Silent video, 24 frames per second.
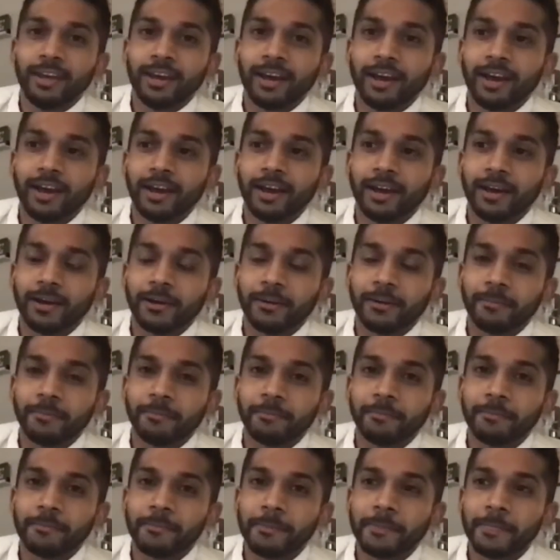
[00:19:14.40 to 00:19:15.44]
um,
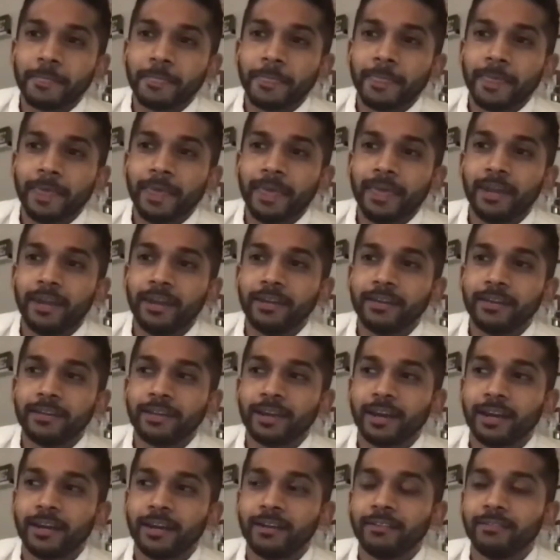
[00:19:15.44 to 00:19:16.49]
and it
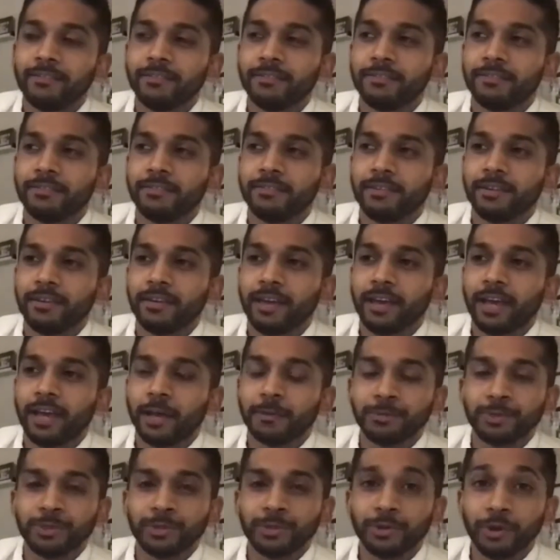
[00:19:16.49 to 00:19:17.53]
kind of
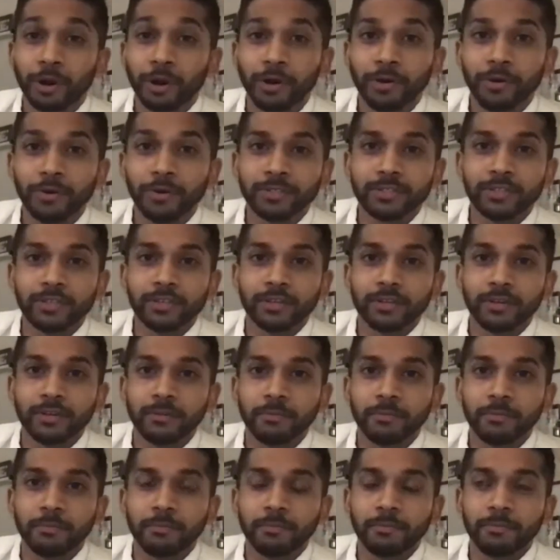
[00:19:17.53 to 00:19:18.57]
helps you grow as a
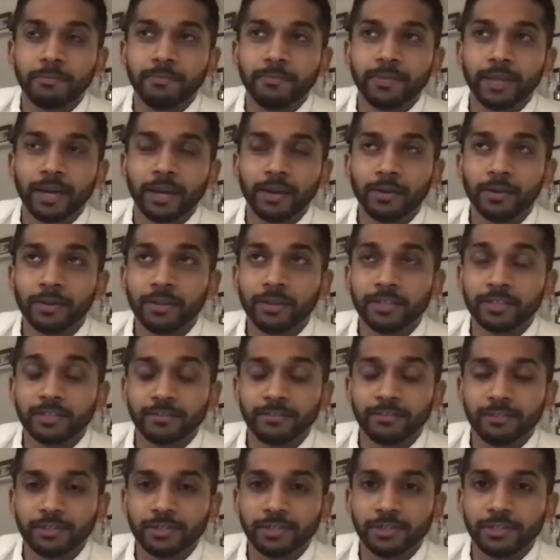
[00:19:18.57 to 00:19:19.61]
not only as a
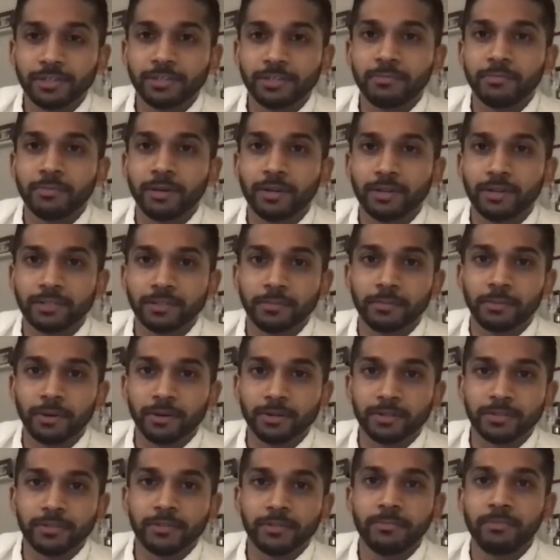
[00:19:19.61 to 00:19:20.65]
physician but as a
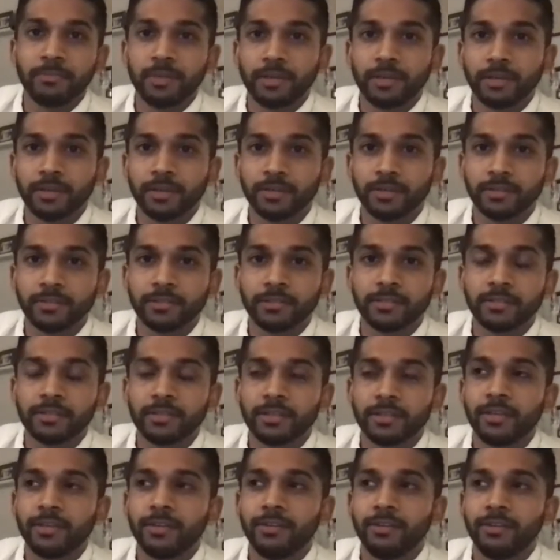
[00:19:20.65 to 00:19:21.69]
person because
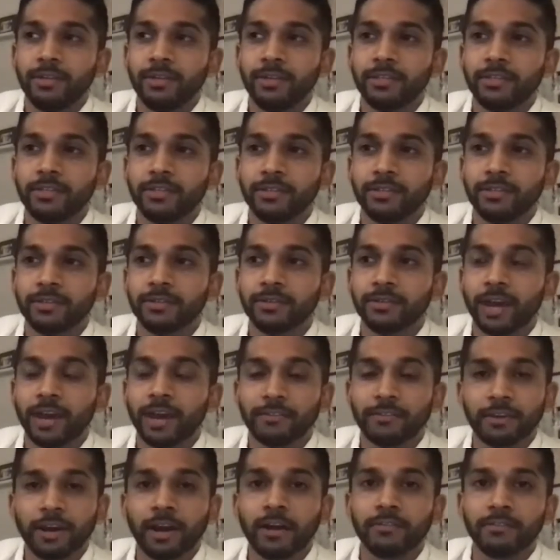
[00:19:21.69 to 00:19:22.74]
you need to
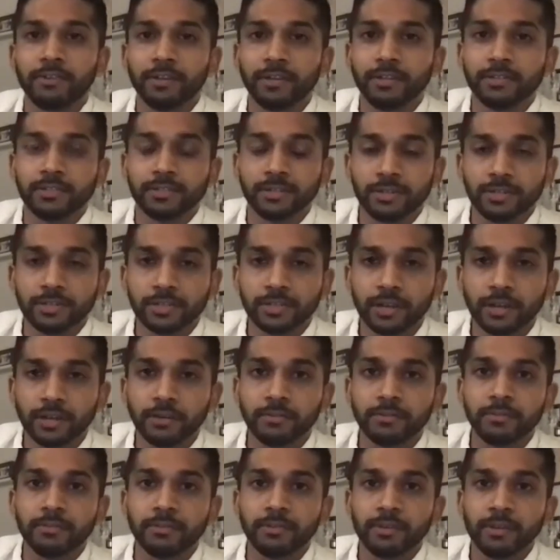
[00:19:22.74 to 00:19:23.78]
have confidence in
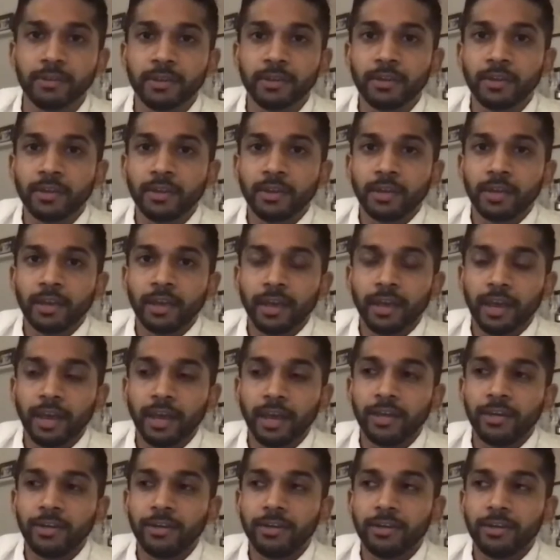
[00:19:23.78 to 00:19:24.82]
yourself
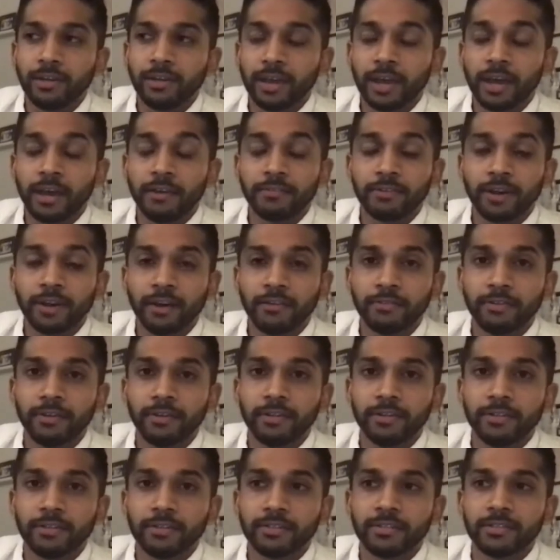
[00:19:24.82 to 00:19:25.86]
and you need to have
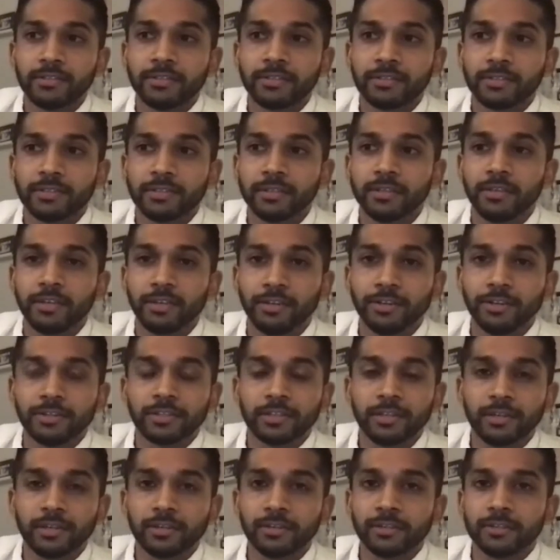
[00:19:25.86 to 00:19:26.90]
confidence in your
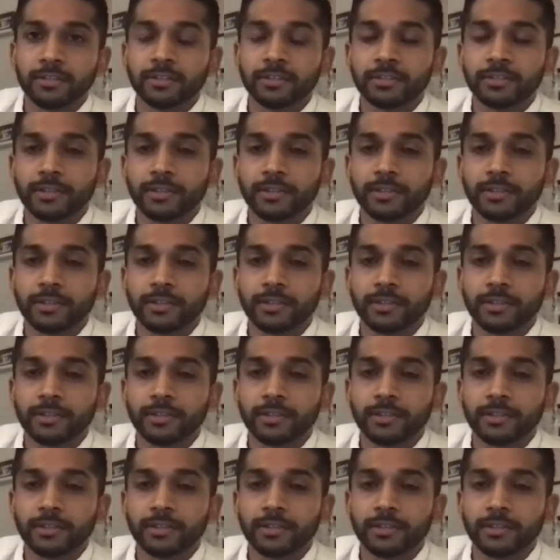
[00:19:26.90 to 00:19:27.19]
skills.